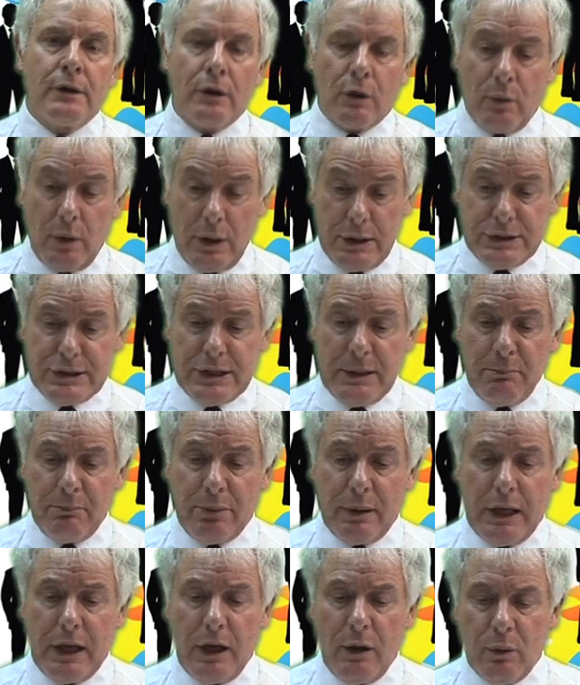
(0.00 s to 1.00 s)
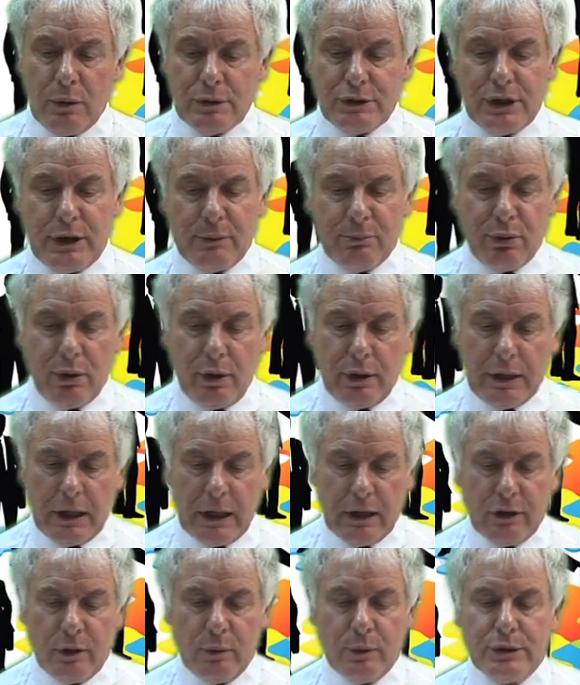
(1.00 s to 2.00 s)
Quite simply, he wanted a
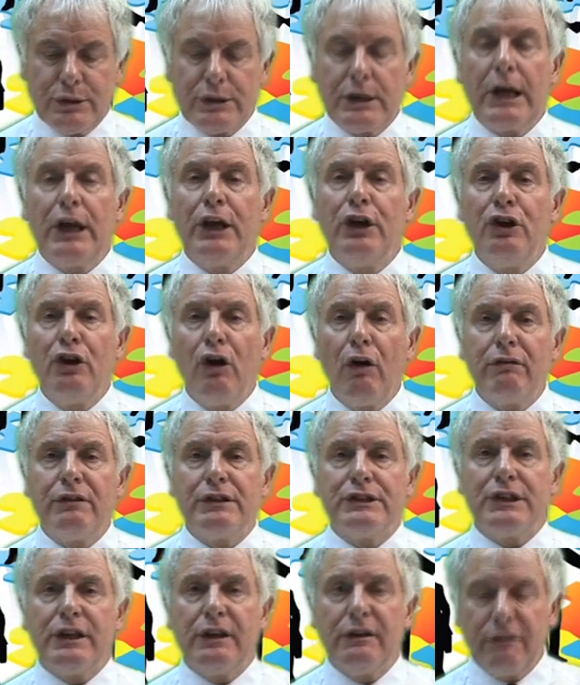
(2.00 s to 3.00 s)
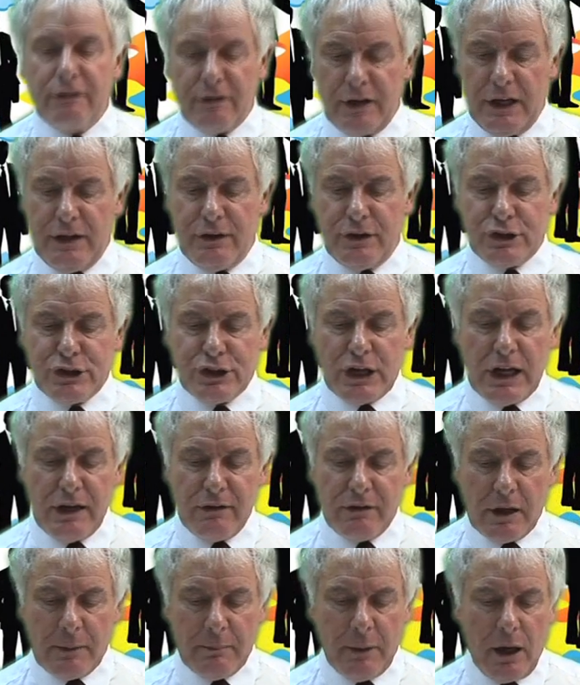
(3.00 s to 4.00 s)
product that was innovative in the
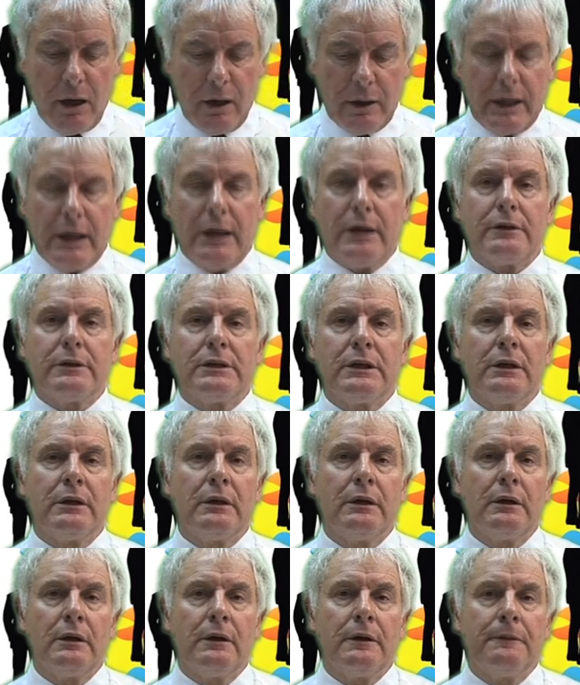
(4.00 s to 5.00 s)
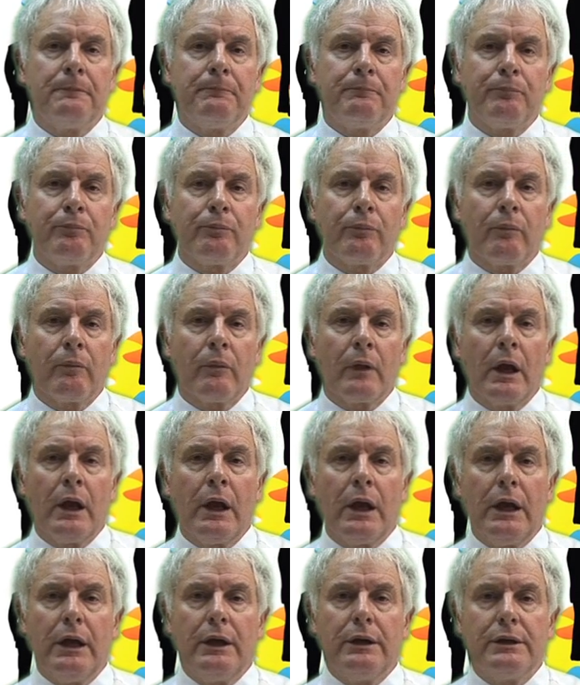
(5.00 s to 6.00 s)
shaving market.
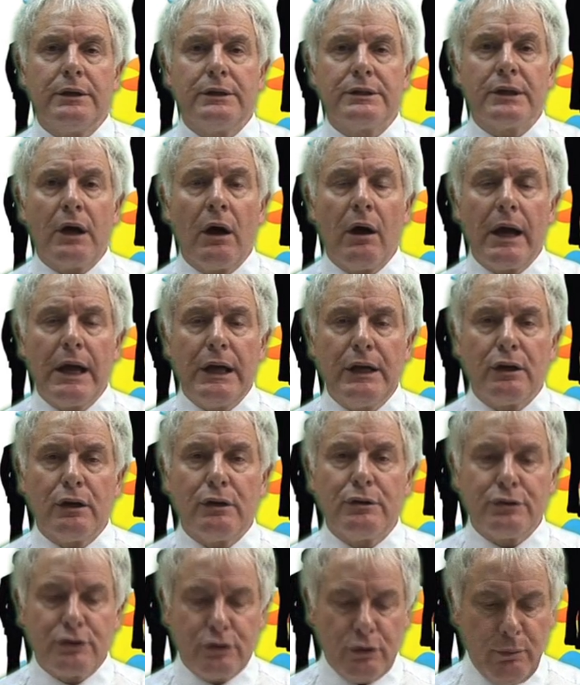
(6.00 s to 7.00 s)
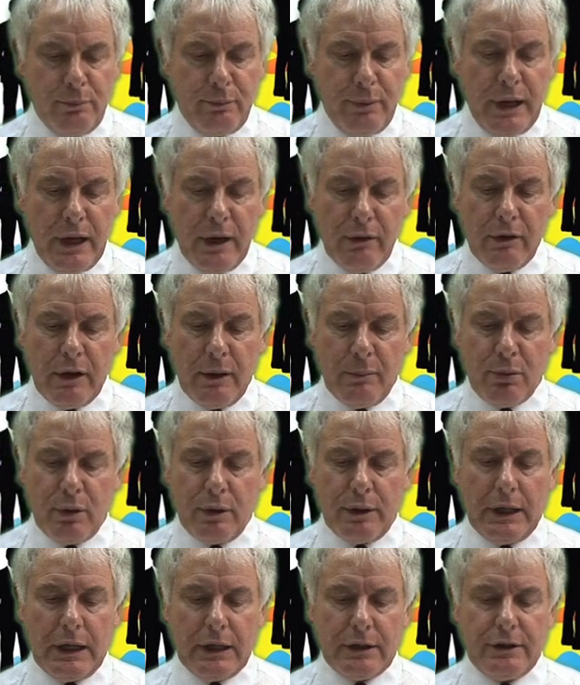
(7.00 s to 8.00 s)
He designed a superior
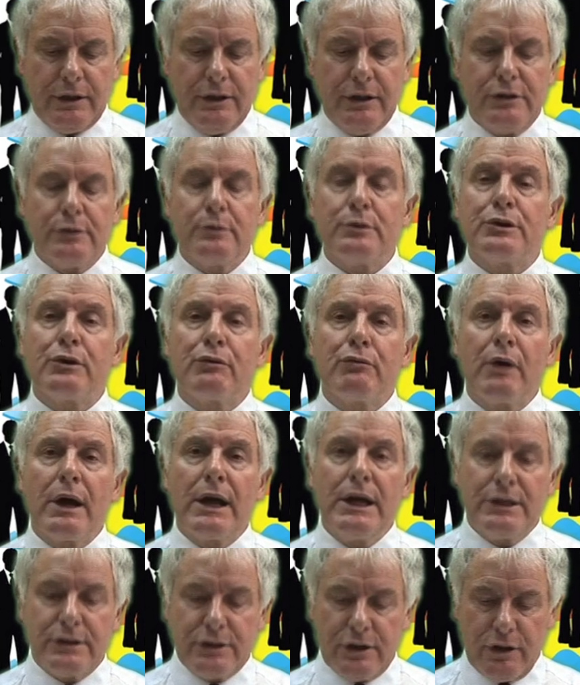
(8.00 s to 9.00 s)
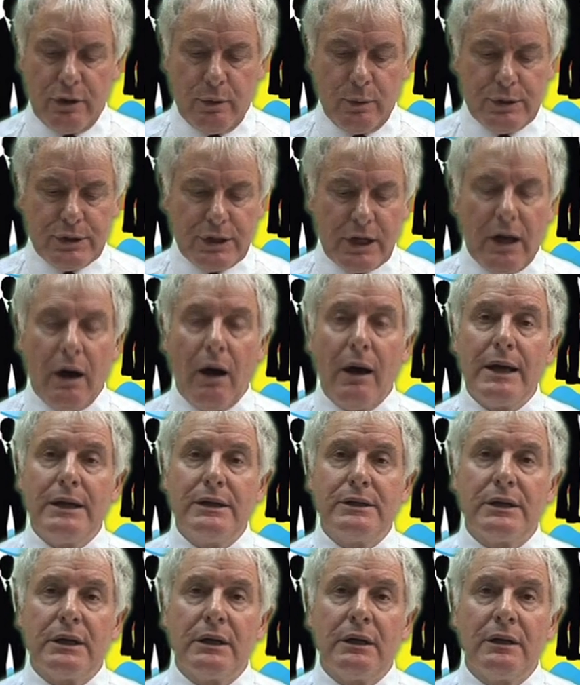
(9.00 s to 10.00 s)
product. This was a razor that was
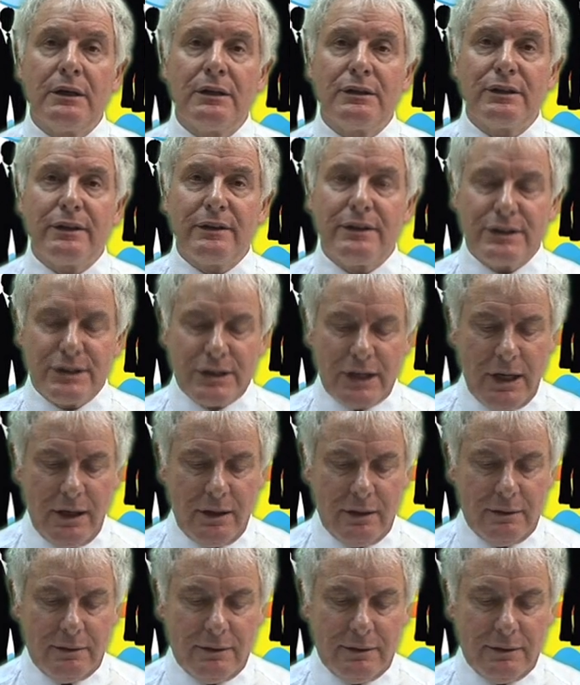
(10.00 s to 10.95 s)
kinder to the skin.